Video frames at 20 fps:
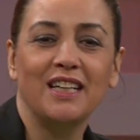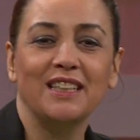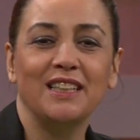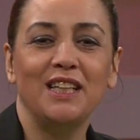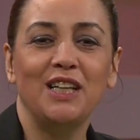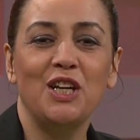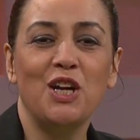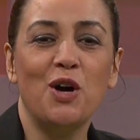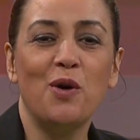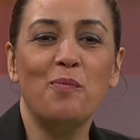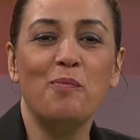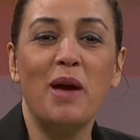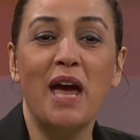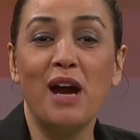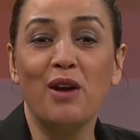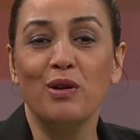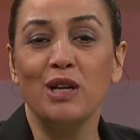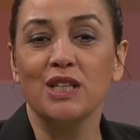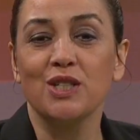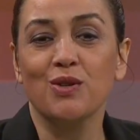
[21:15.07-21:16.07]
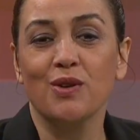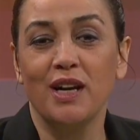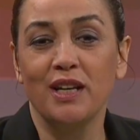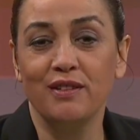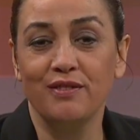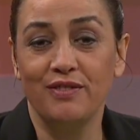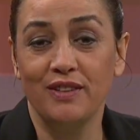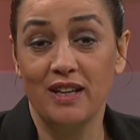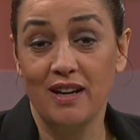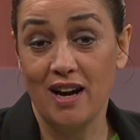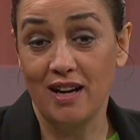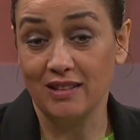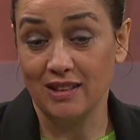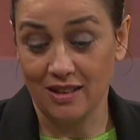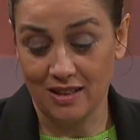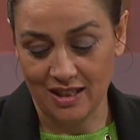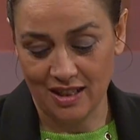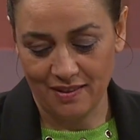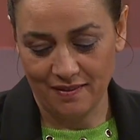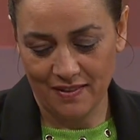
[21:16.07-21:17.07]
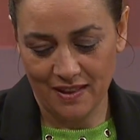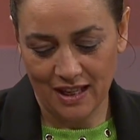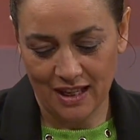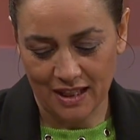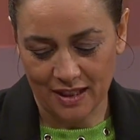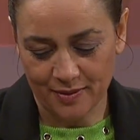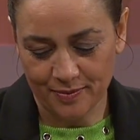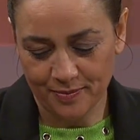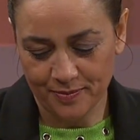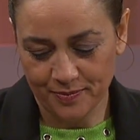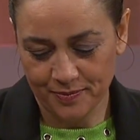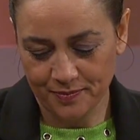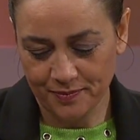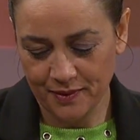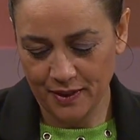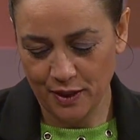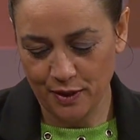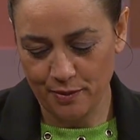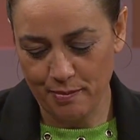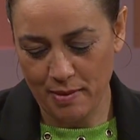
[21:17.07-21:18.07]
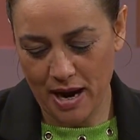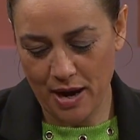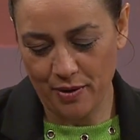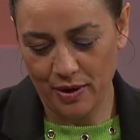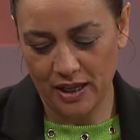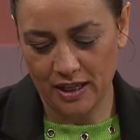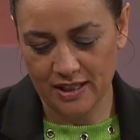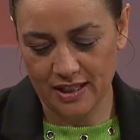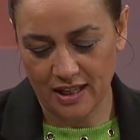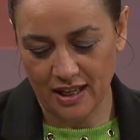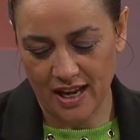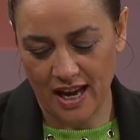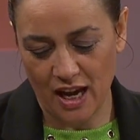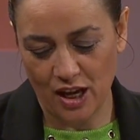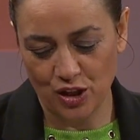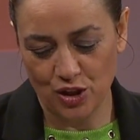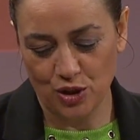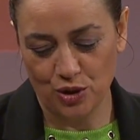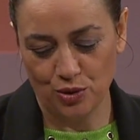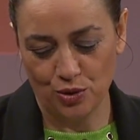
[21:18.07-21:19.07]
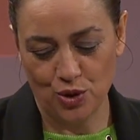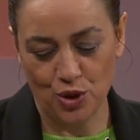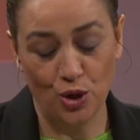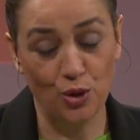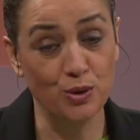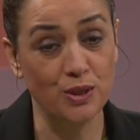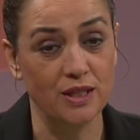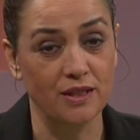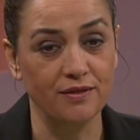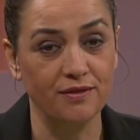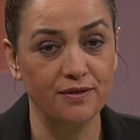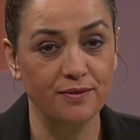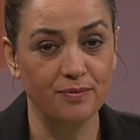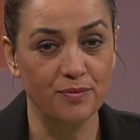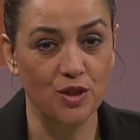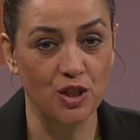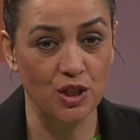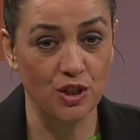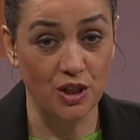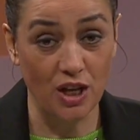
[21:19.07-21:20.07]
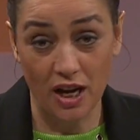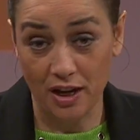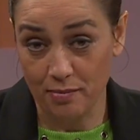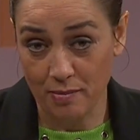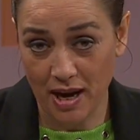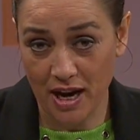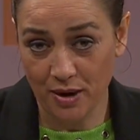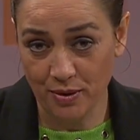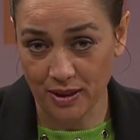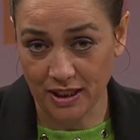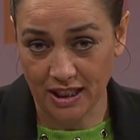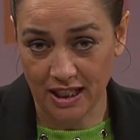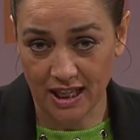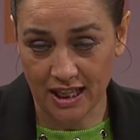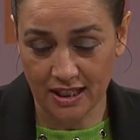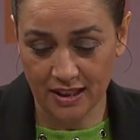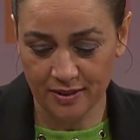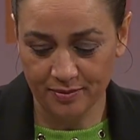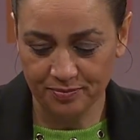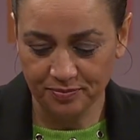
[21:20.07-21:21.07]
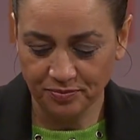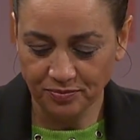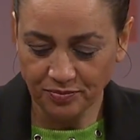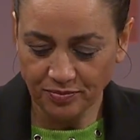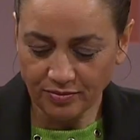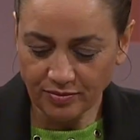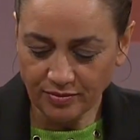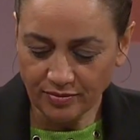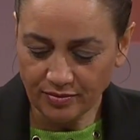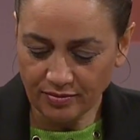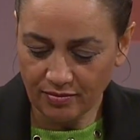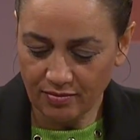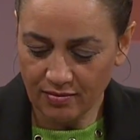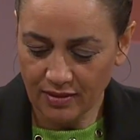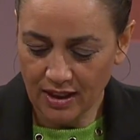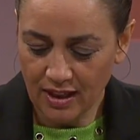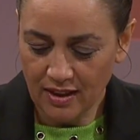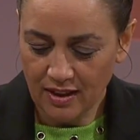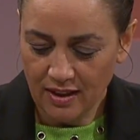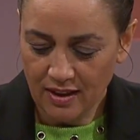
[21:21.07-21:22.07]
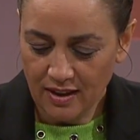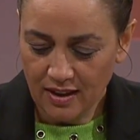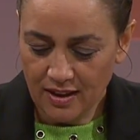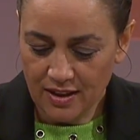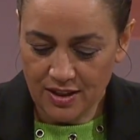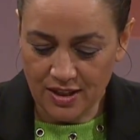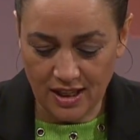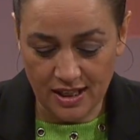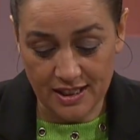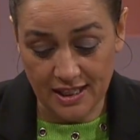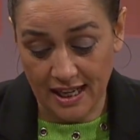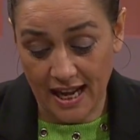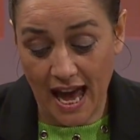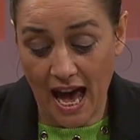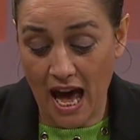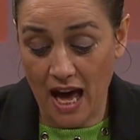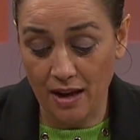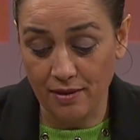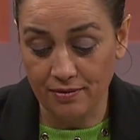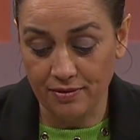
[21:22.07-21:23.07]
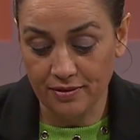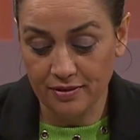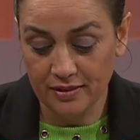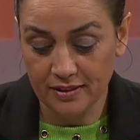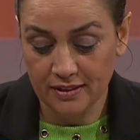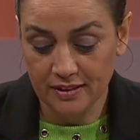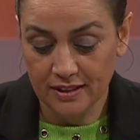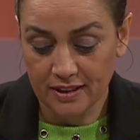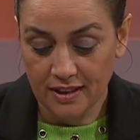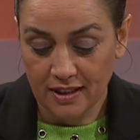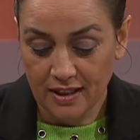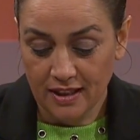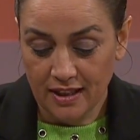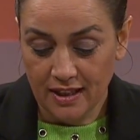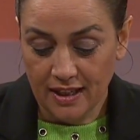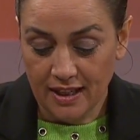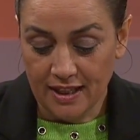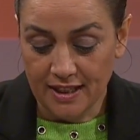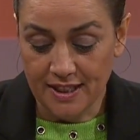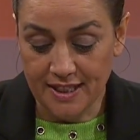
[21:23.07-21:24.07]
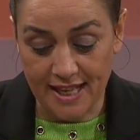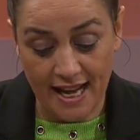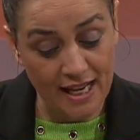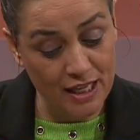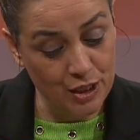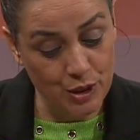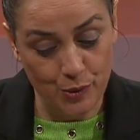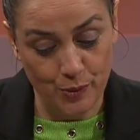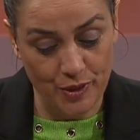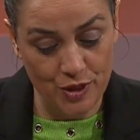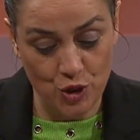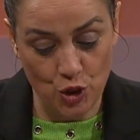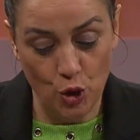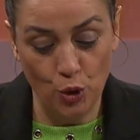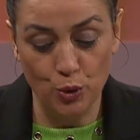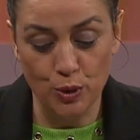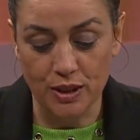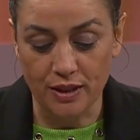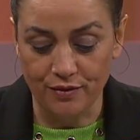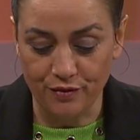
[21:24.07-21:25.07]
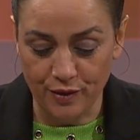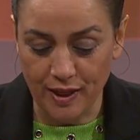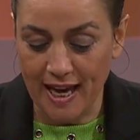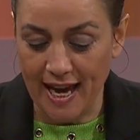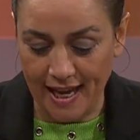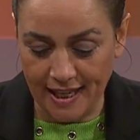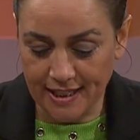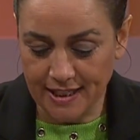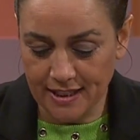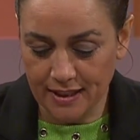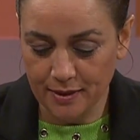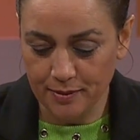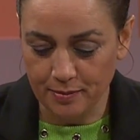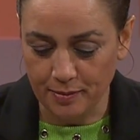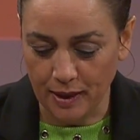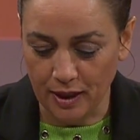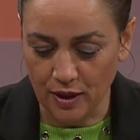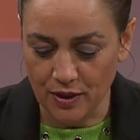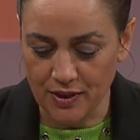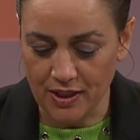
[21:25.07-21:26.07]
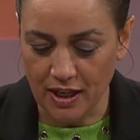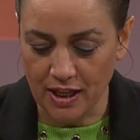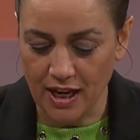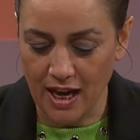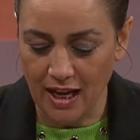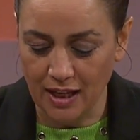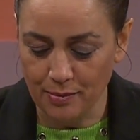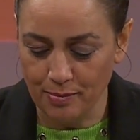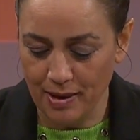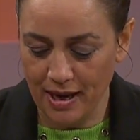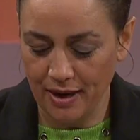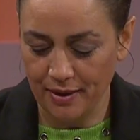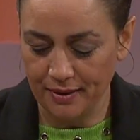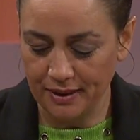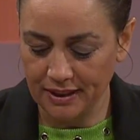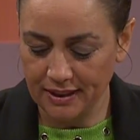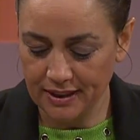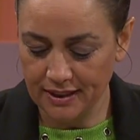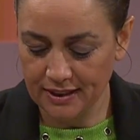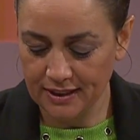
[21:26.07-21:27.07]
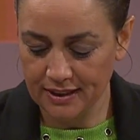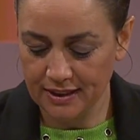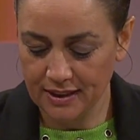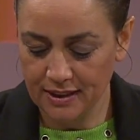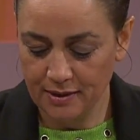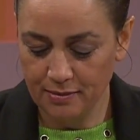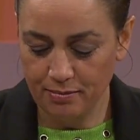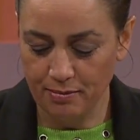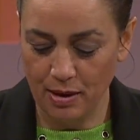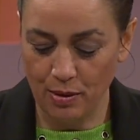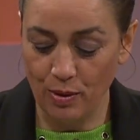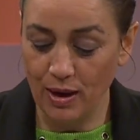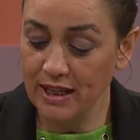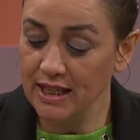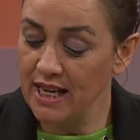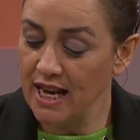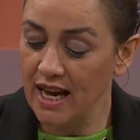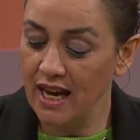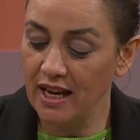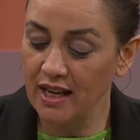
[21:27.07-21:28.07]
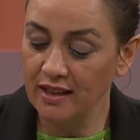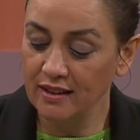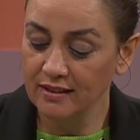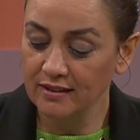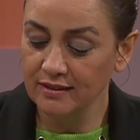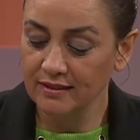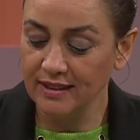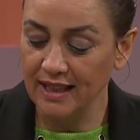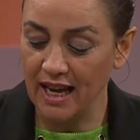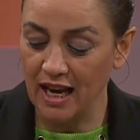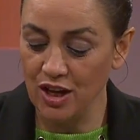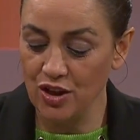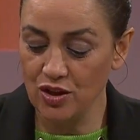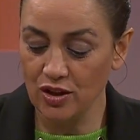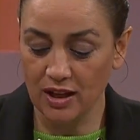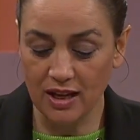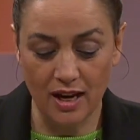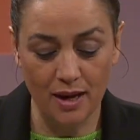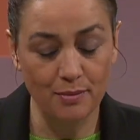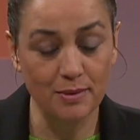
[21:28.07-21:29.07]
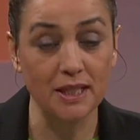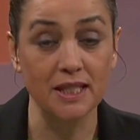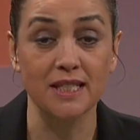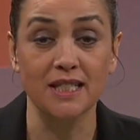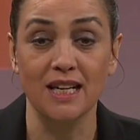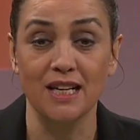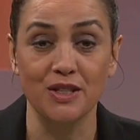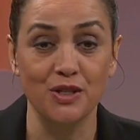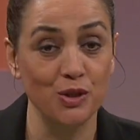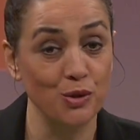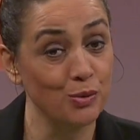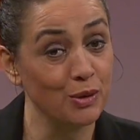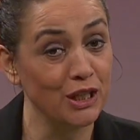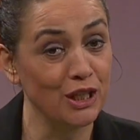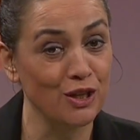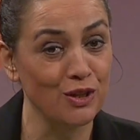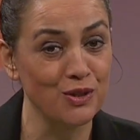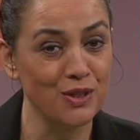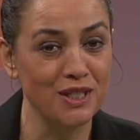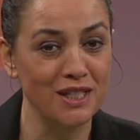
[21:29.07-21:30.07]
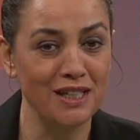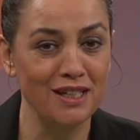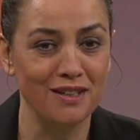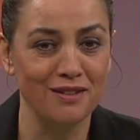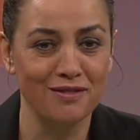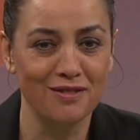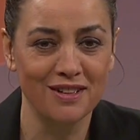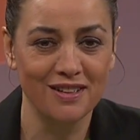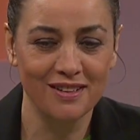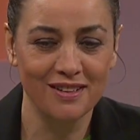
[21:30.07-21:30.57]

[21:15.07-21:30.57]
Mary's trying to figure out the same thing. Mary is engaged to Joseph. She's not married yet. She doesn't have sex with Joseph yet because they're not married. But one day, the angel comes and says, you will conceive.